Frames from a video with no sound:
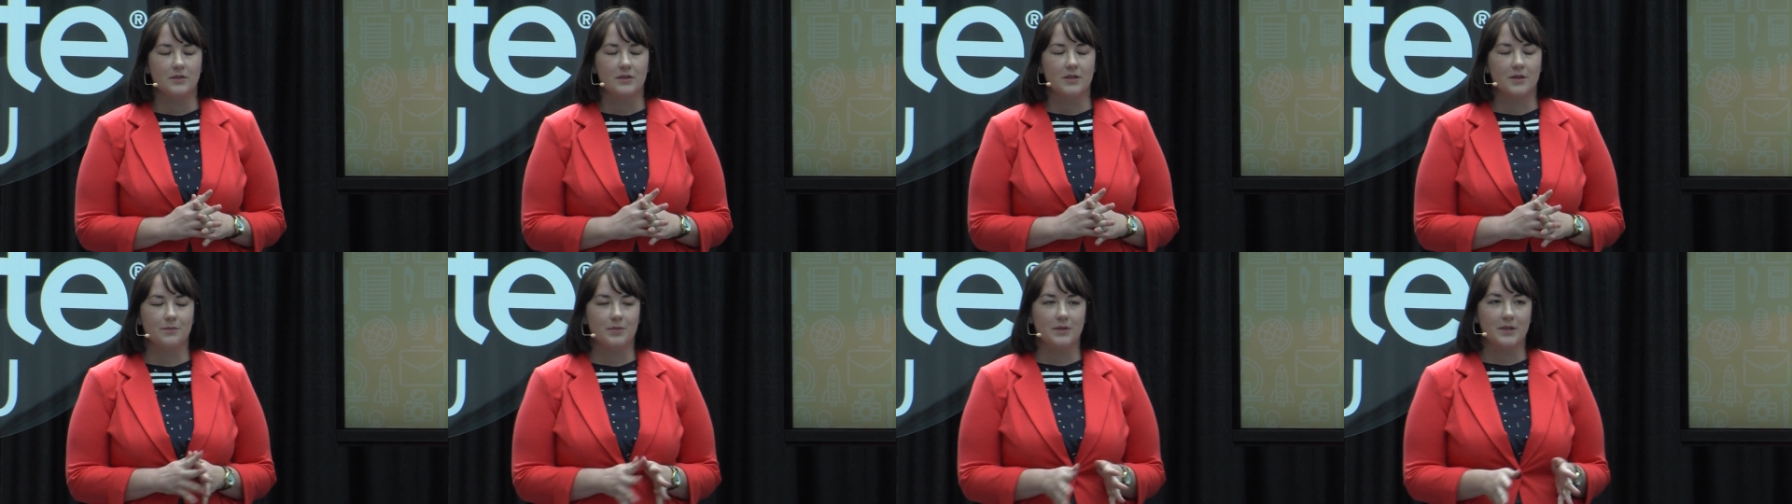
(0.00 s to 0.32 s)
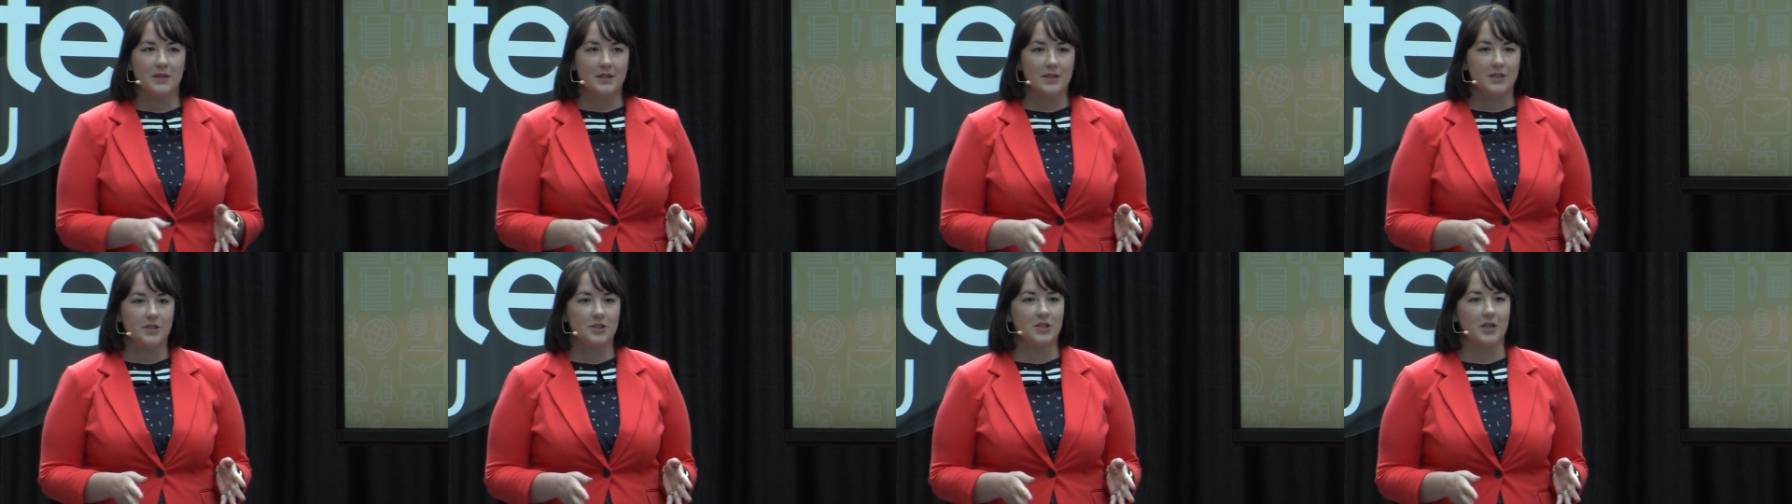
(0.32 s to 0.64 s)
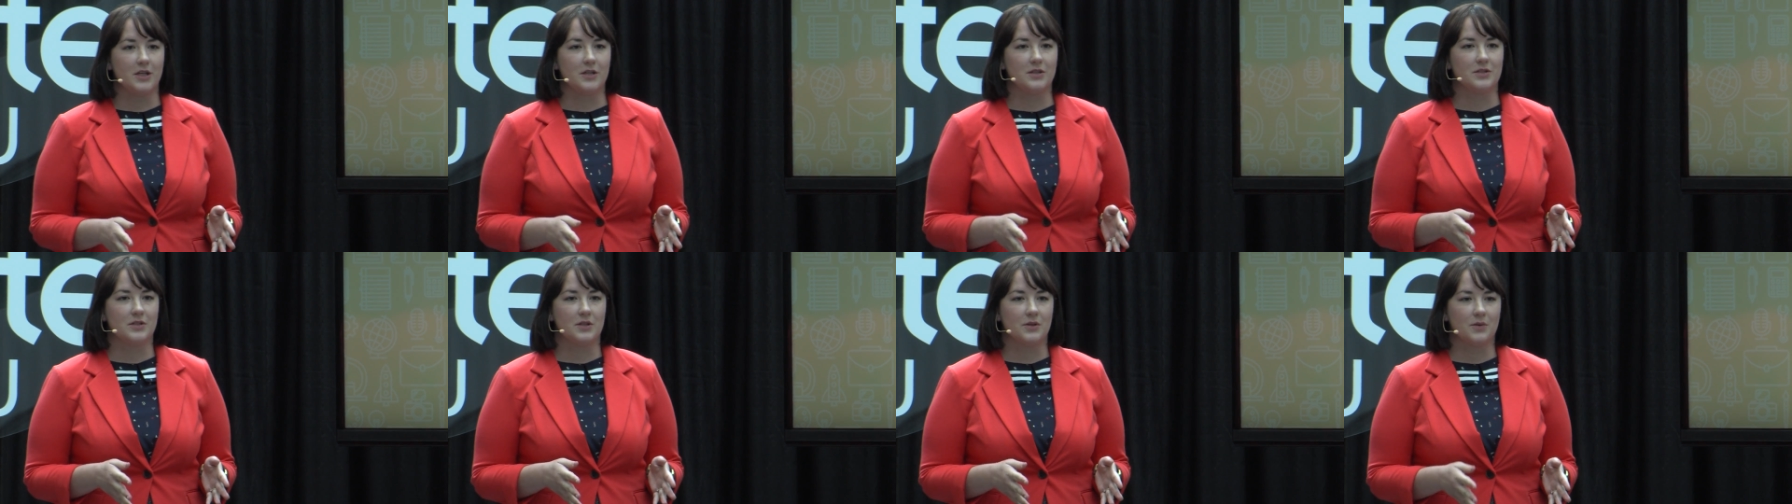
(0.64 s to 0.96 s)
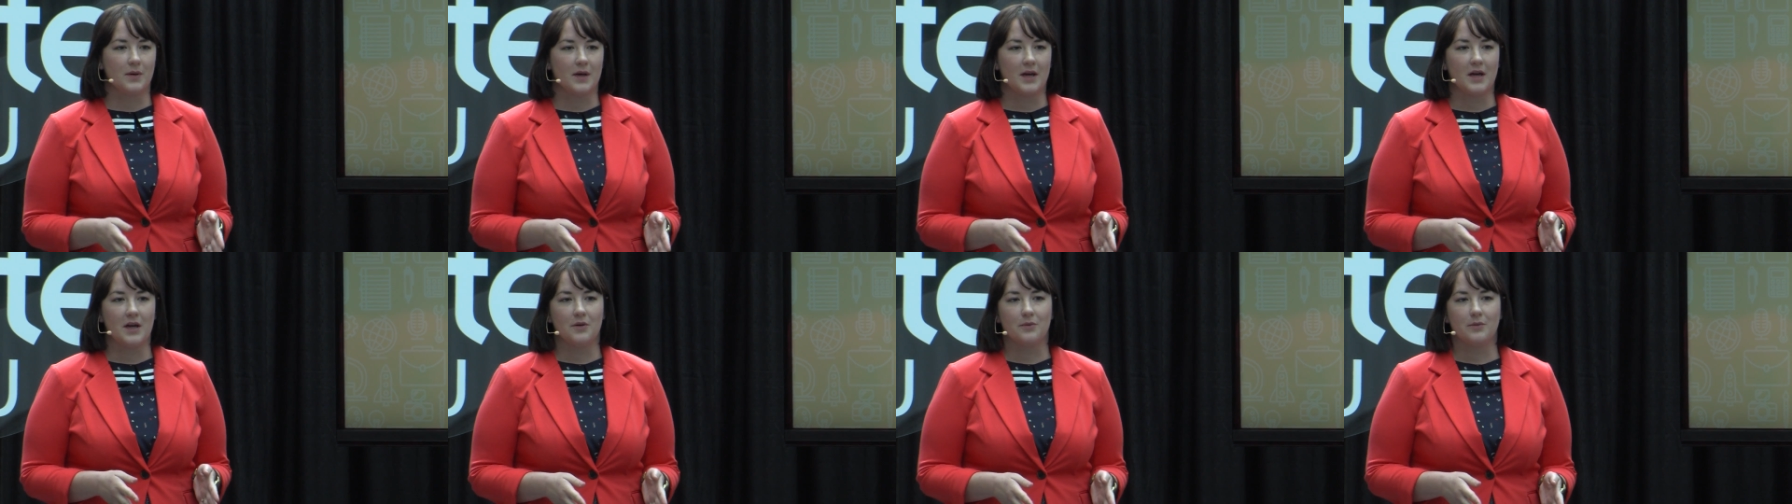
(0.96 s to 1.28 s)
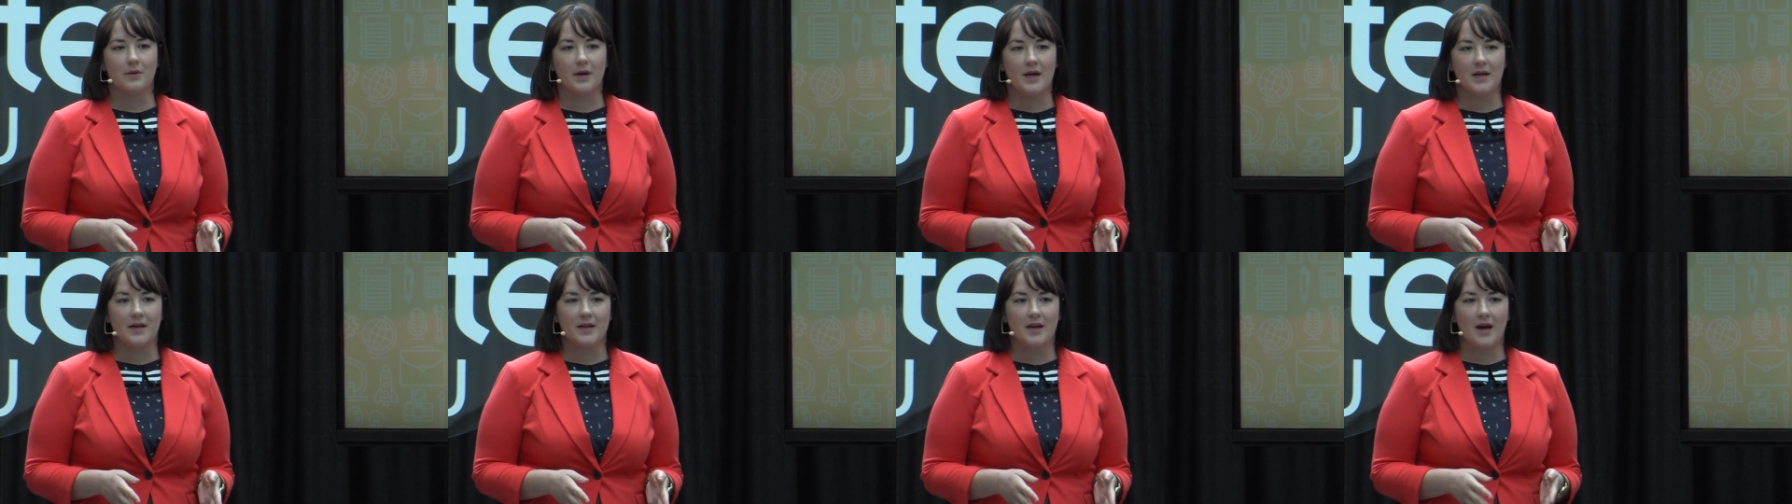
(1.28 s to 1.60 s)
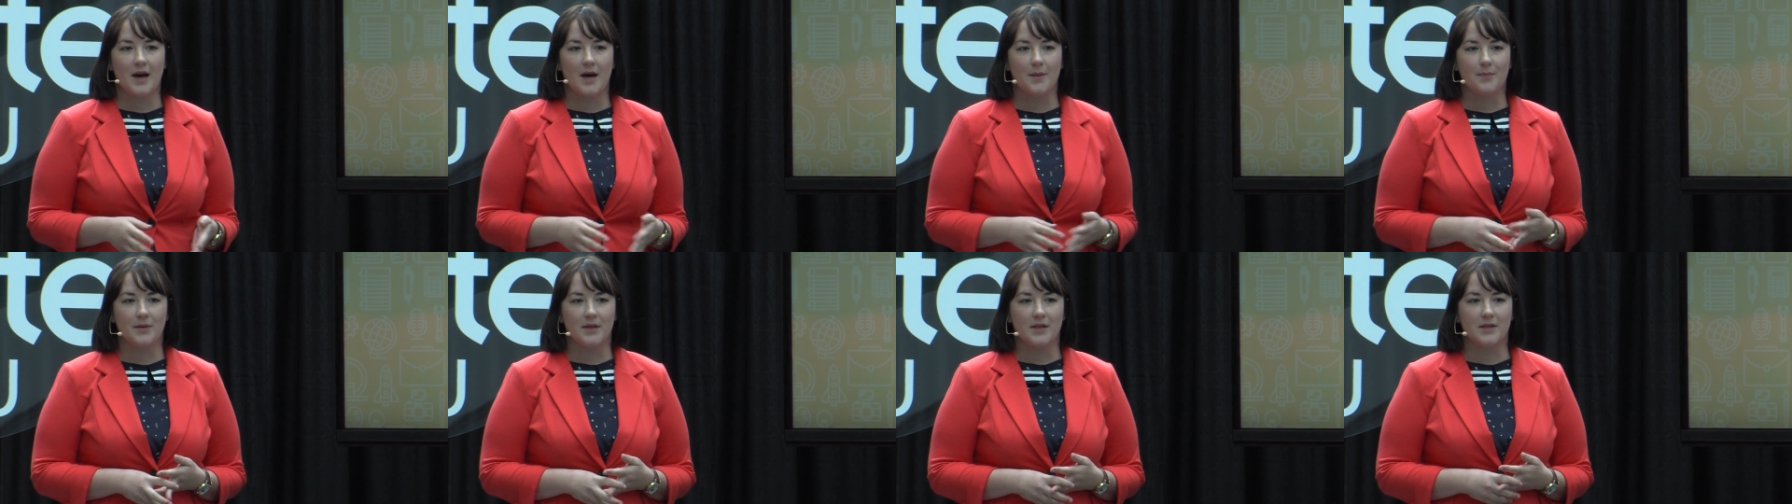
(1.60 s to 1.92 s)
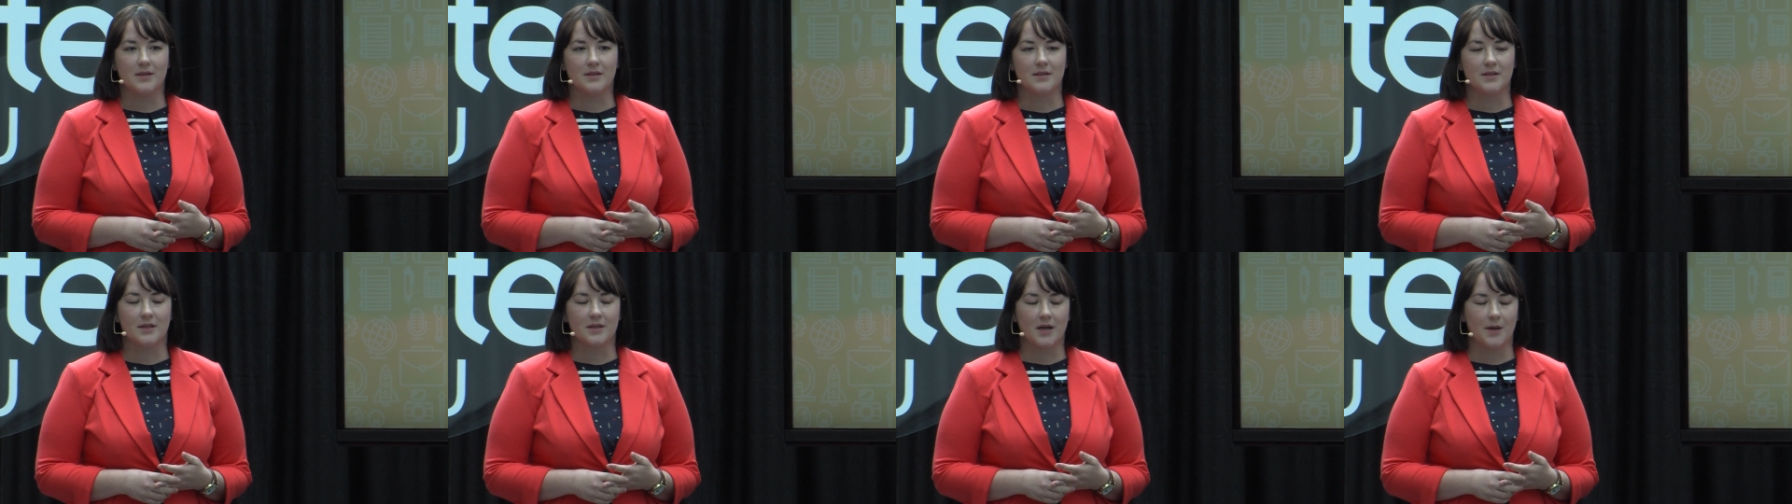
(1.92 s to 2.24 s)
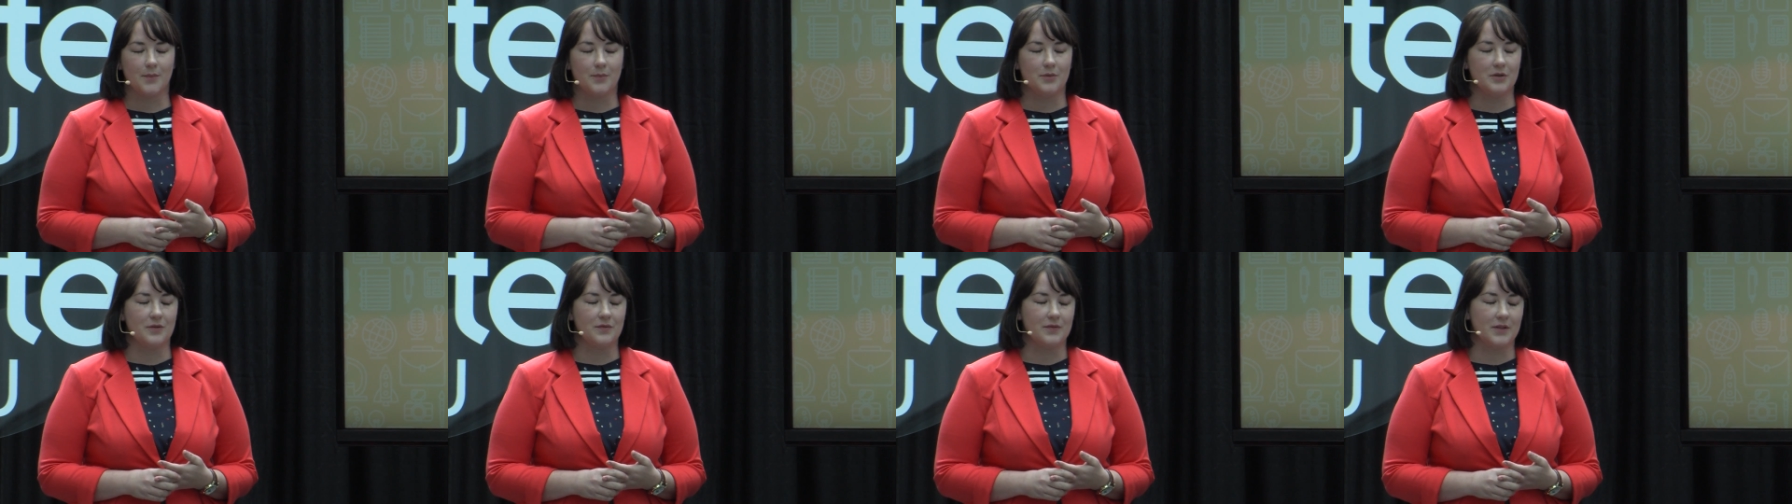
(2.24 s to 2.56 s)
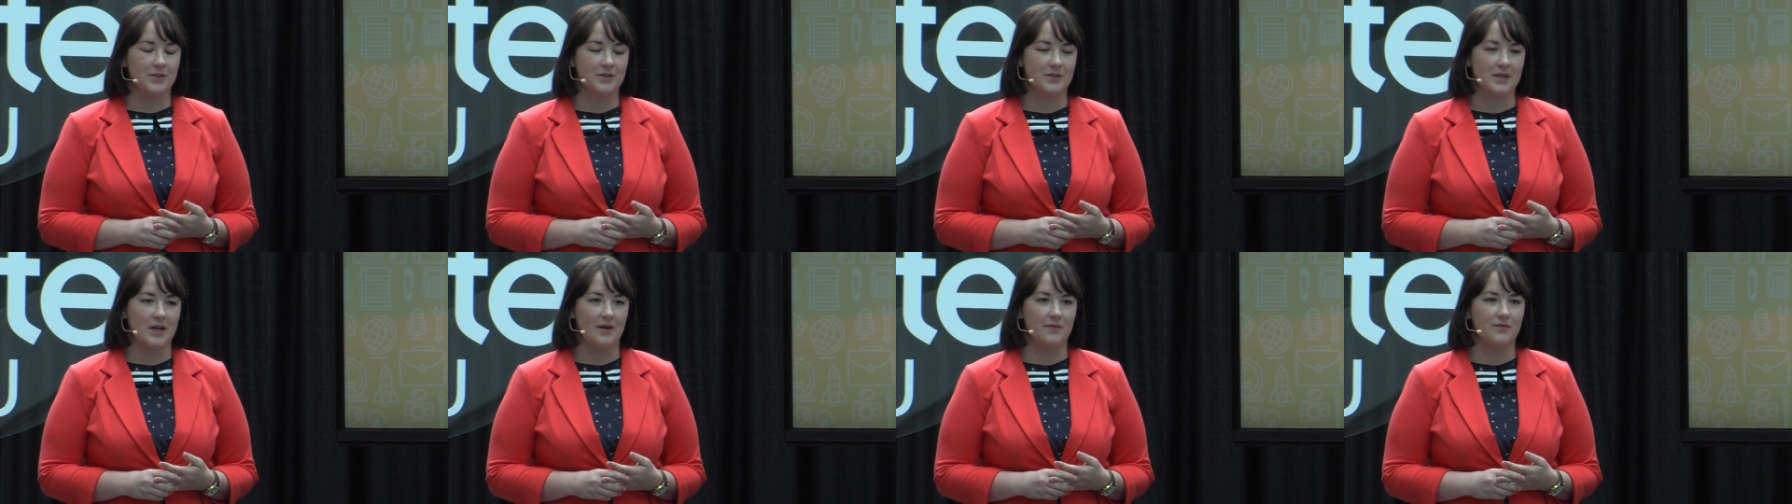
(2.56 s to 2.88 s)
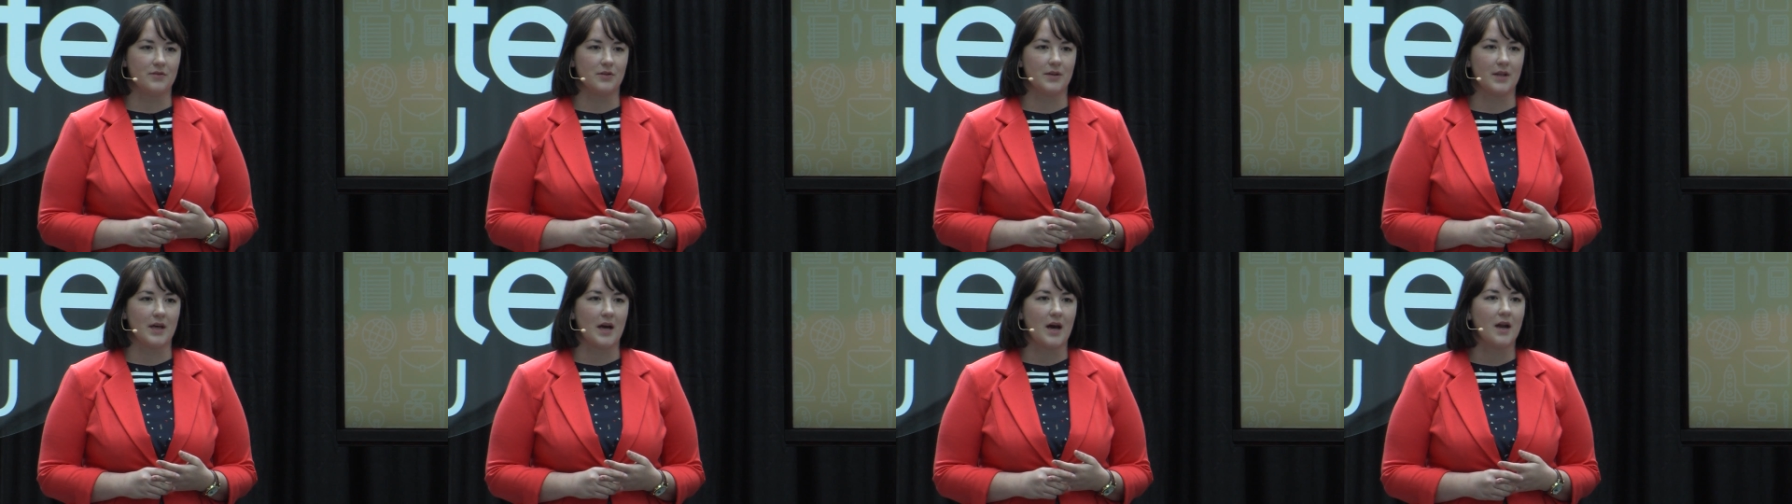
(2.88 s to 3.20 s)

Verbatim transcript: completely changed the way I read happened a couple of years after